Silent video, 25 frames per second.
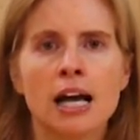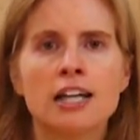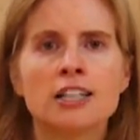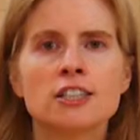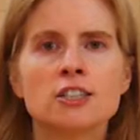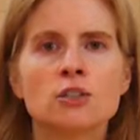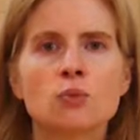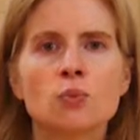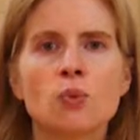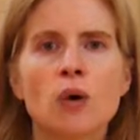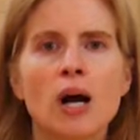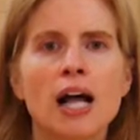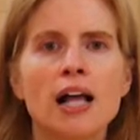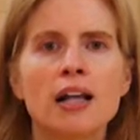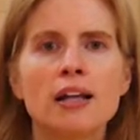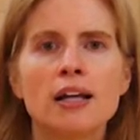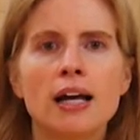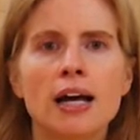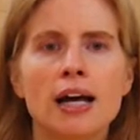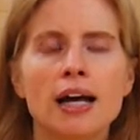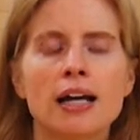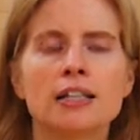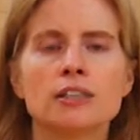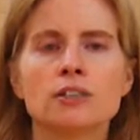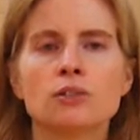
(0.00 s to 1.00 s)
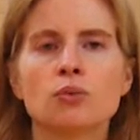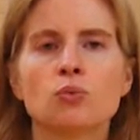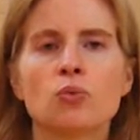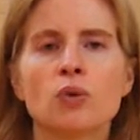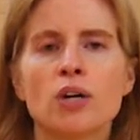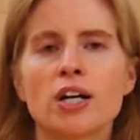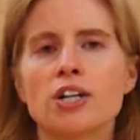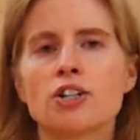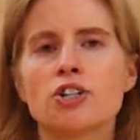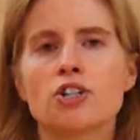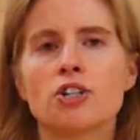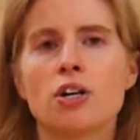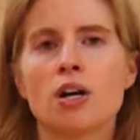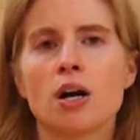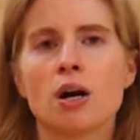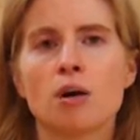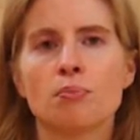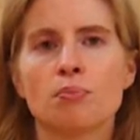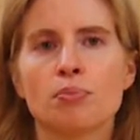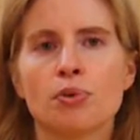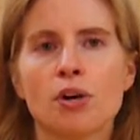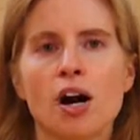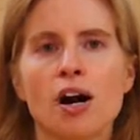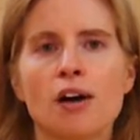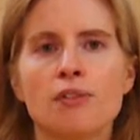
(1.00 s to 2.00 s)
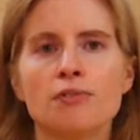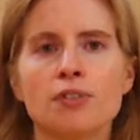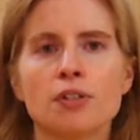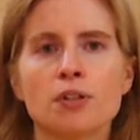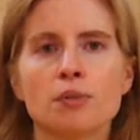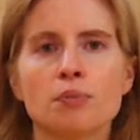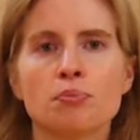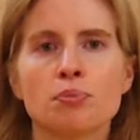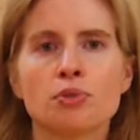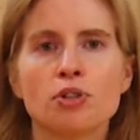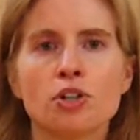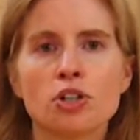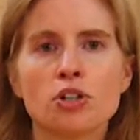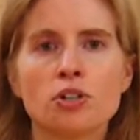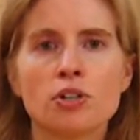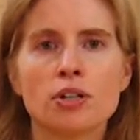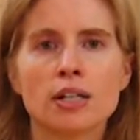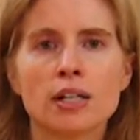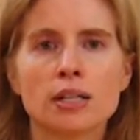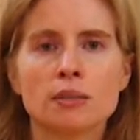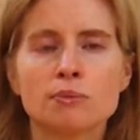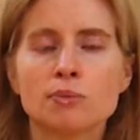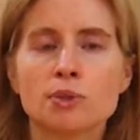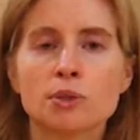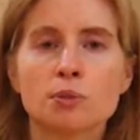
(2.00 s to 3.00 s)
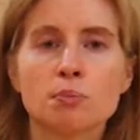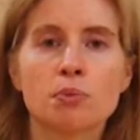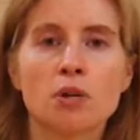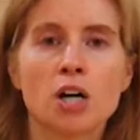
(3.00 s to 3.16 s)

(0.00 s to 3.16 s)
as well as which nonprofit programs,